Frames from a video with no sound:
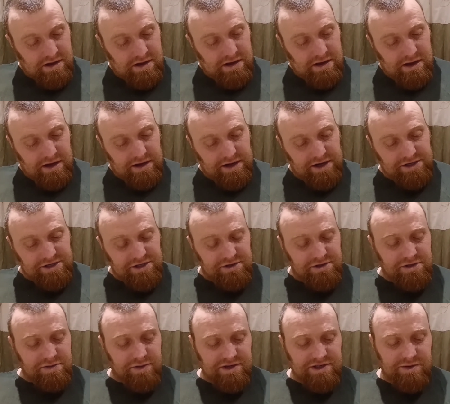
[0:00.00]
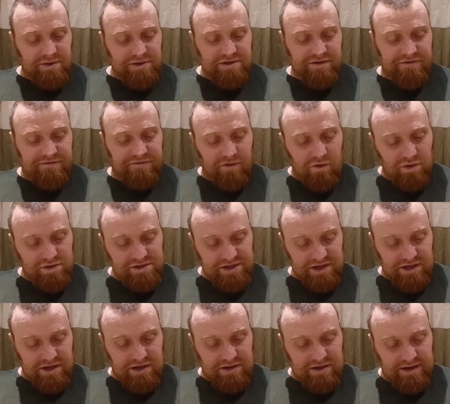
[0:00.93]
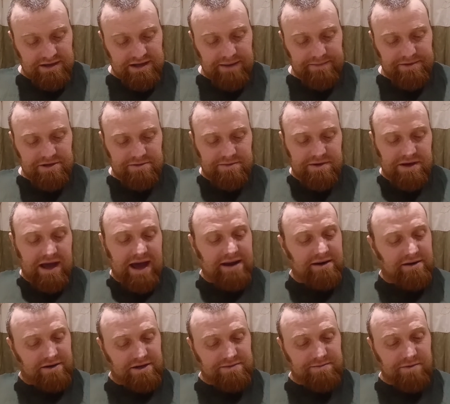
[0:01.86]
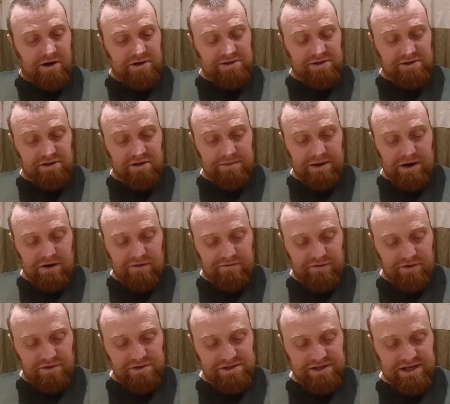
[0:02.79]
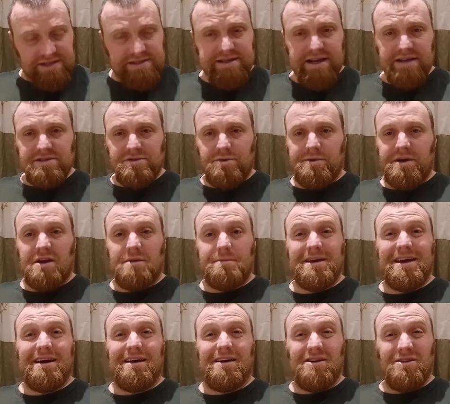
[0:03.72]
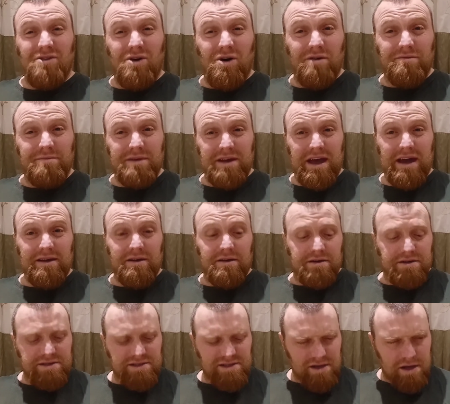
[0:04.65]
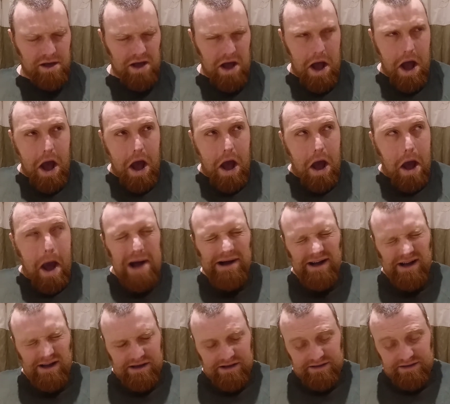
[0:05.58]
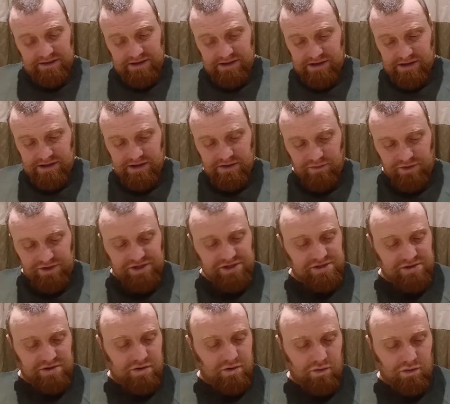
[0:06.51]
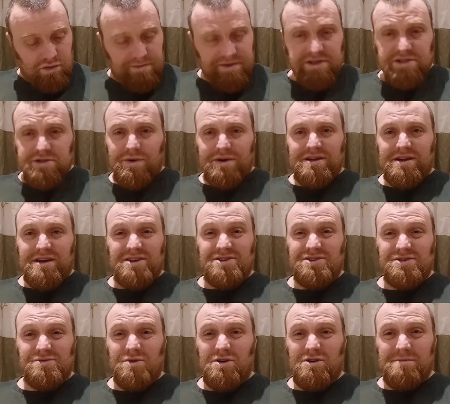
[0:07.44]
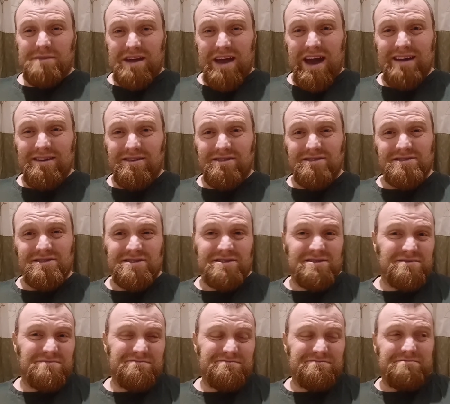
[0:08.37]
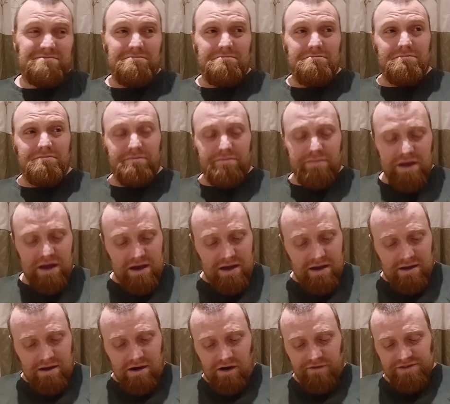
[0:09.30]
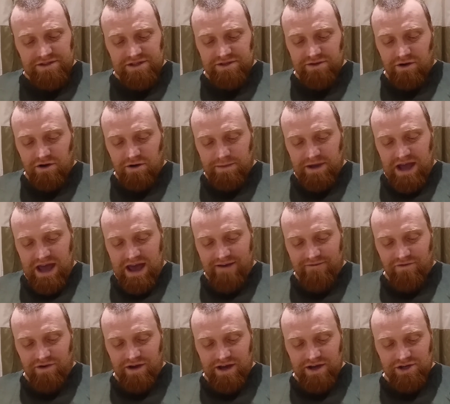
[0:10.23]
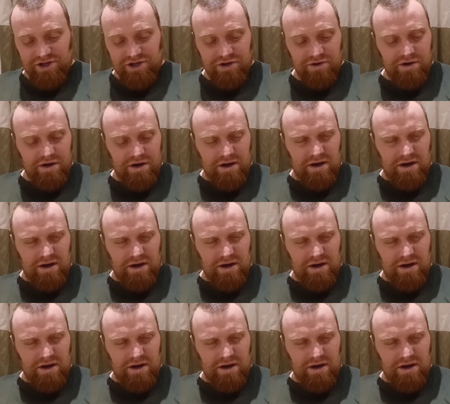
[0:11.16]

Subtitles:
In issue 21 to 40, the Adeptus Mechanicus march onto the battlefield, so that sounds like we're going to be getting a lot of Mechanicus, which is cool. I mean, 20 issues worth of Mechanicus. Obviously, it's not going to be every issue.